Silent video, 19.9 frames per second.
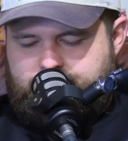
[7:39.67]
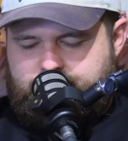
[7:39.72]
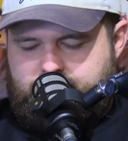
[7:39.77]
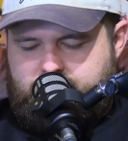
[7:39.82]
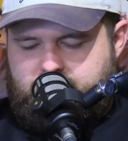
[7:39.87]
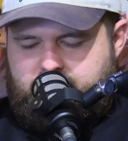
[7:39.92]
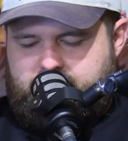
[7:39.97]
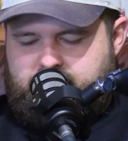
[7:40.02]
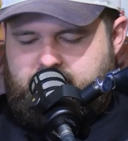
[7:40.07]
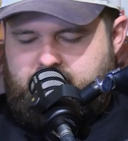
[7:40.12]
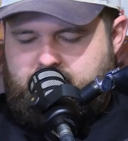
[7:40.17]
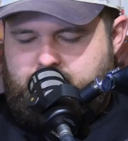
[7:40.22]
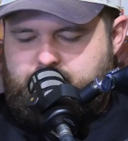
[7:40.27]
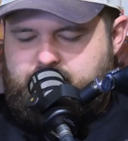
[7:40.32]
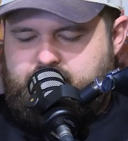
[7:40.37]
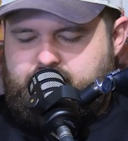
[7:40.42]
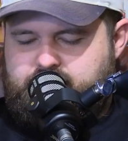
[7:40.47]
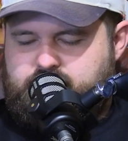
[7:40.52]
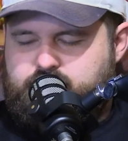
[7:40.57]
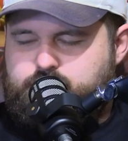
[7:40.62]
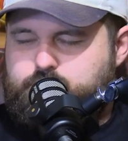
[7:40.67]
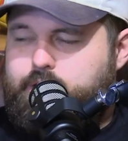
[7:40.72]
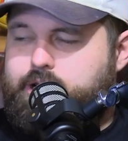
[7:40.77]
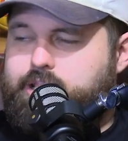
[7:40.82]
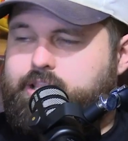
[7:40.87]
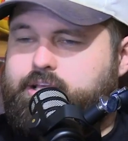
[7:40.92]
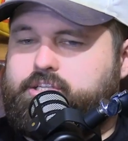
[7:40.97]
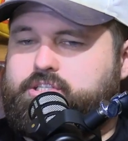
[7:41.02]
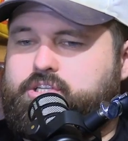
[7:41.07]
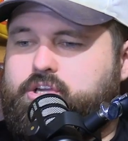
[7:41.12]
And Cam McInnes is one
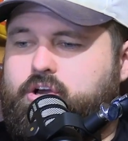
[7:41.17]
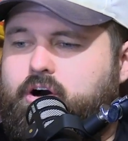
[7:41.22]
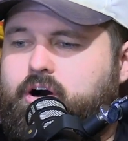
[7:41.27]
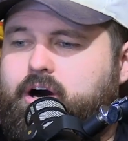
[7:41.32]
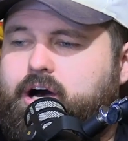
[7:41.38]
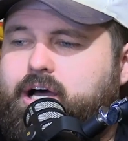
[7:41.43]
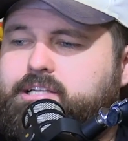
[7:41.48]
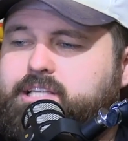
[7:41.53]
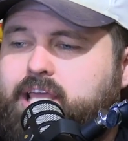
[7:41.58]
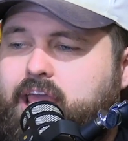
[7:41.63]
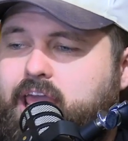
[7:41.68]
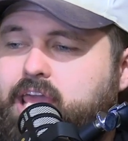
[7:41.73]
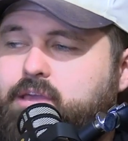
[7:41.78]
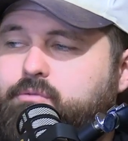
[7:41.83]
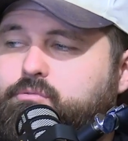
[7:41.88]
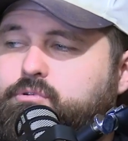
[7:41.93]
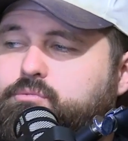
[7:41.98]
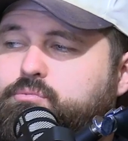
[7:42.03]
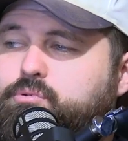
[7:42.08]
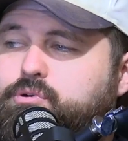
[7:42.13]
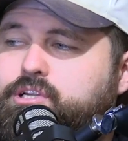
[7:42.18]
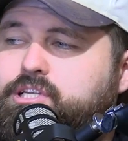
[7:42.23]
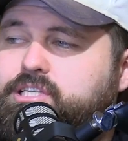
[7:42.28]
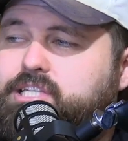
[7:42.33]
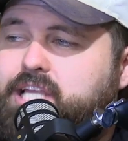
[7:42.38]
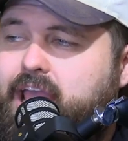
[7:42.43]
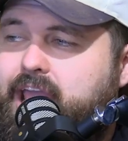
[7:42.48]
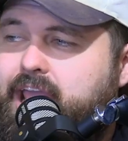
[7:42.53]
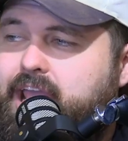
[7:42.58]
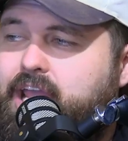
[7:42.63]
of those guys, he would put his
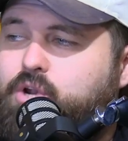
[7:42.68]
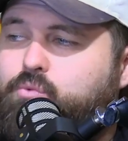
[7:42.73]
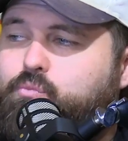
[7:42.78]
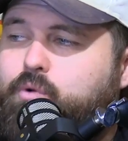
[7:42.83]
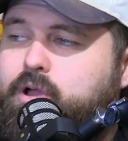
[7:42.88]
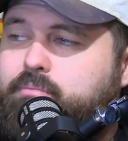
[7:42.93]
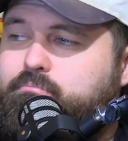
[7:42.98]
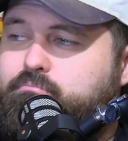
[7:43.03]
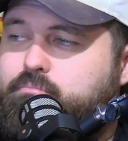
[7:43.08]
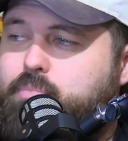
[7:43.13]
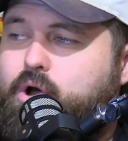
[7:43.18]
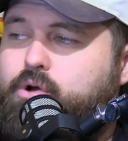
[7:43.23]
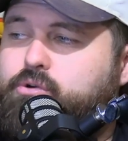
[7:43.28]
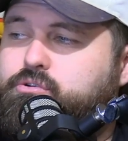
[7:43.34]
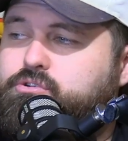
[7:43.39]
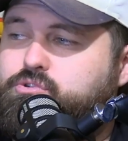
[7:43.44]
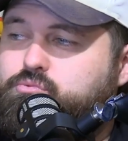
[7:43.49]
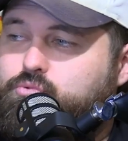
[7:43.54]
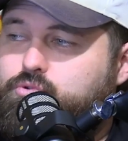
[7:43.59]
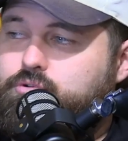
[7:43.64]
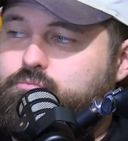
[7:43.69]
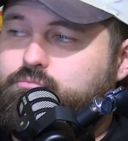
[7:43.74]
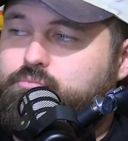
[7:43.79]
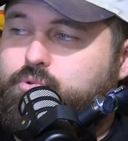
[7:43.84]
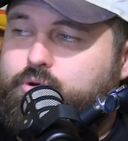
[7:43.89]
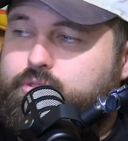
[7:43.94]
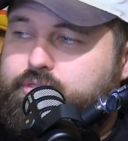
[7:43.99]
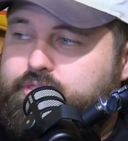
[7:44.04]
head where most wouldn't put